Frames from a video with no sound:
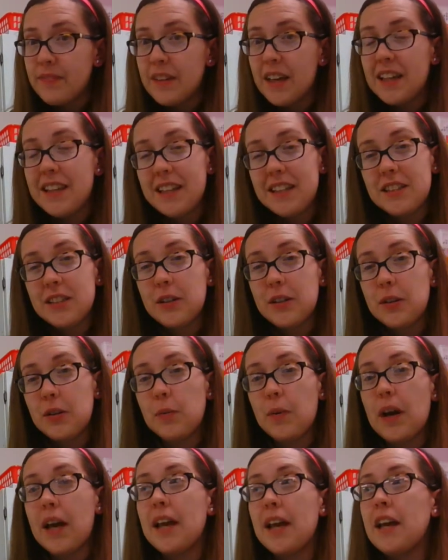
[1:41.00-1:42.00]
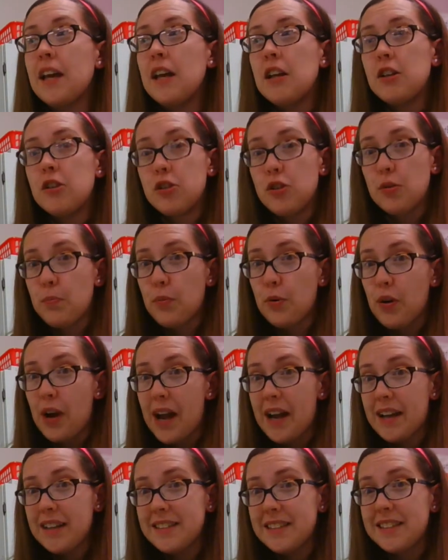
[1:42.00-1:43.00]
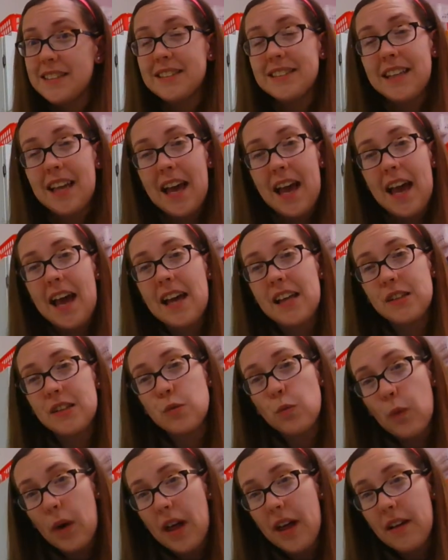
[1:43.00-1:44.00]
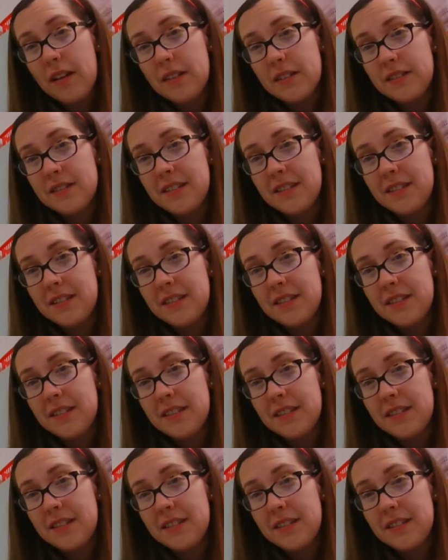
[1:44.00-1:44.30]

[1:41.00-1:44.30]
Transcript: And that's a good way to practice as well.